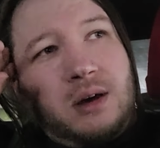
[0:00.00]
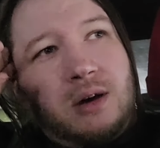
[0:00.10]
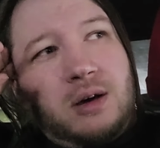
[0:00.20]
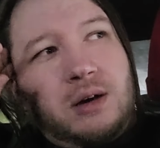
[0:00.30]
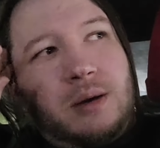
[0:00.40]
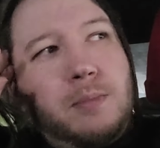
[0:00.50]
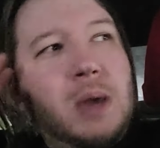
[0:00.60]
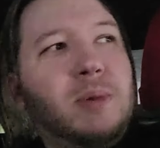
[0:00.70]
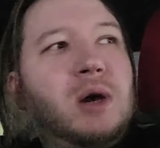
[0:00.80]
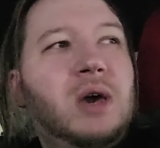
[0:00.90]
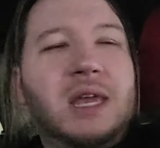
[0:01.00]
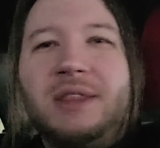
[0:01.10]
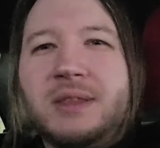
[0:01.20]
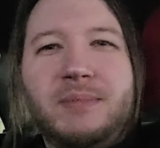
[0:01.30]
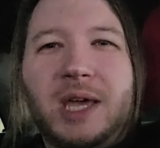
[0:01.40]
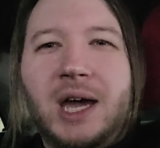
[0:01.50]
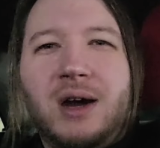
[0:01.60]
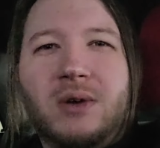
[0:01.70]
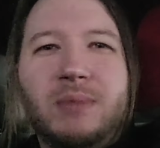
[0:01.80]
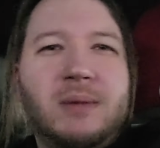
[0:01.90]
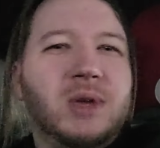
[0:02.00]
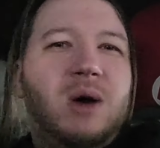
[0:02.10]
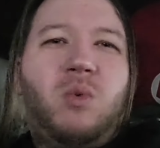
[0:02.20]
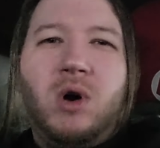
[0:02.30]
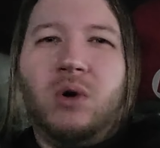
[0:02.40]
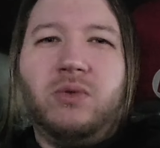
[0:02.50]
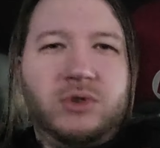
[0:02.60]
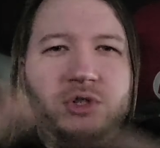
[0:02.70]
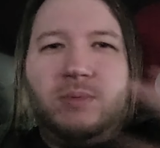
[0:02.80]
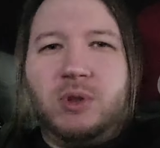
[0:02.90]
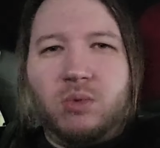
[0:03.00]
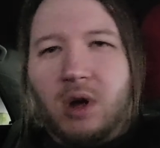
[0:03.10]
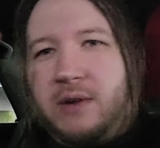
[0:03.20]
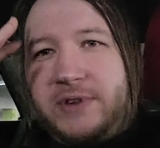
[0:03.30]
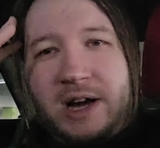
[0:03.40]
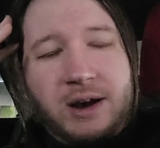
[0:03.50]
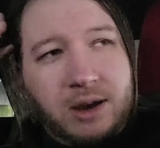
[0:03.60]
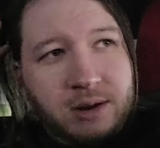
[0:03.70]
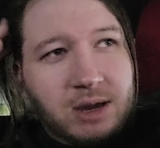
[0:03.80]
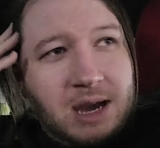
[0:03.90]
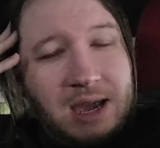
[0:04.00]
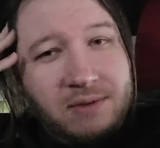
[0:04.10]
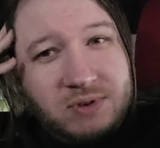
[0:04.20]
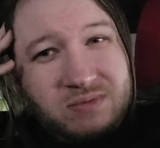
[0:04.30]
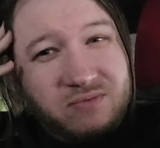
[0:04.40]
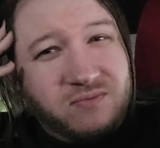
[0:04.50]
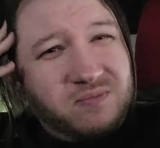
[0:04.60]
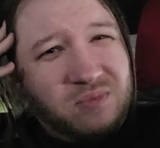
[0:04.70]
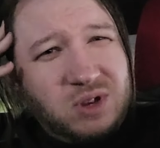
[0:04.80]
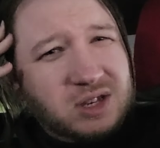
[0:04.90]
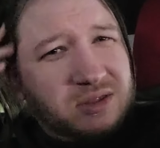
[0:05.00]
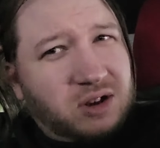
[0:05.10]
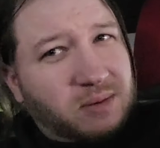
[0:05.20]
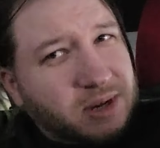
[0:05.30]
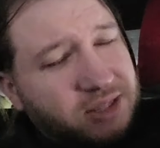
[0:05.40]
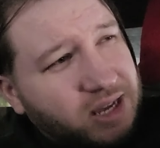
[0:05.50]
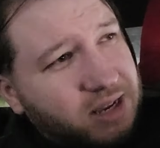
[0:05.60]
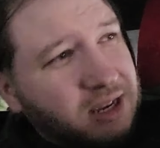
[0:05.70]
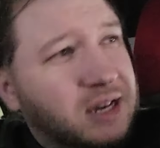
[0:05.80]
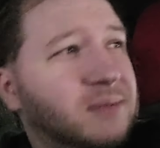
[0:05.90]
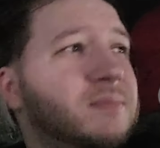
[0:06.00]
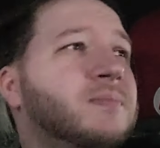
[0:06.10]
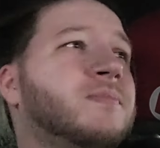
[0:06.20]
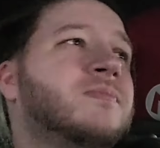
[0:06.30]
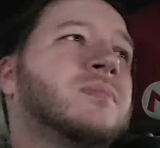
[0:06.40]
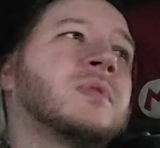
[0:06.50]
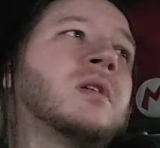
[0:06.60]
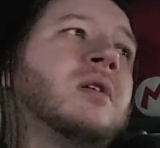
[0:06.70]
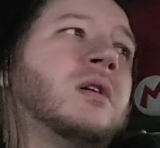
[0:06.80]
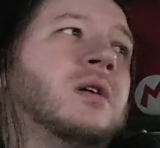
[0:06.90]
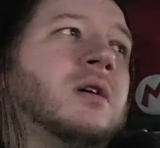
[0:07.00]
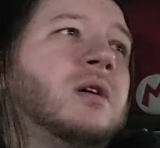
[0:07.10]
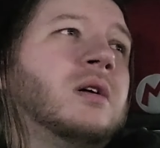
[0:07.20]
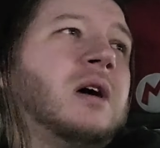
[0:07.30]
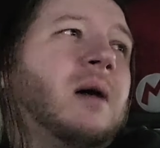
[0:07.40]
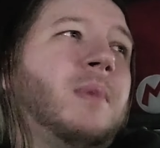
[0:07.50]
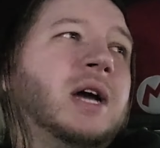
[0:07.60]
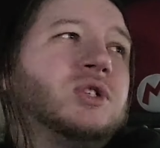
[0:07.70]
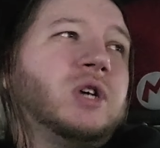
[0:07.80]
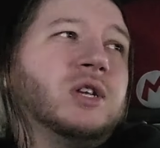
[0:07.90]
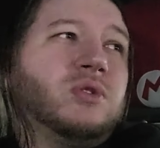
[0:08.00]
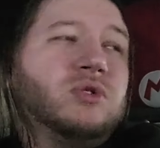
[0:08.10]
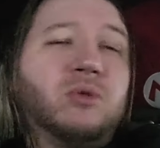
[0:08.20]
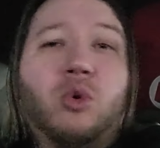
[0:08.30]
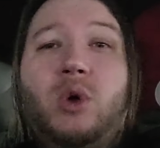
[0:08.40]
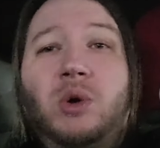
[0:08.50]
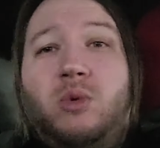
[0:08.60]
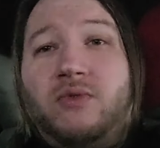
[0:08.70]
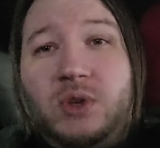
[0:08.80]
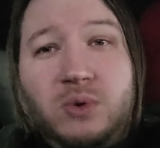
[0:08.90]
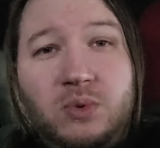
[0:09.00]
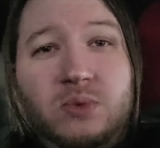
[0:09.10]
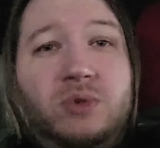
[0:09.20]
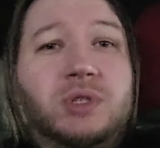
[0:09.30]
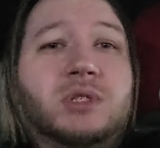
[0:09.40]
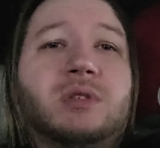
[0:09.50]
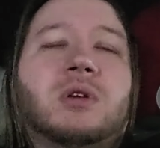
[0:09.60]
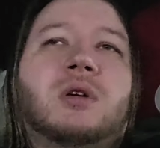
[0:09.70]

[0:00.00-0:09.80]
Maybe I'll edit them down. Maybe I won't. They'll just be the raw VOD. I haven't really thought about that yet. I might try to do some quick reviews.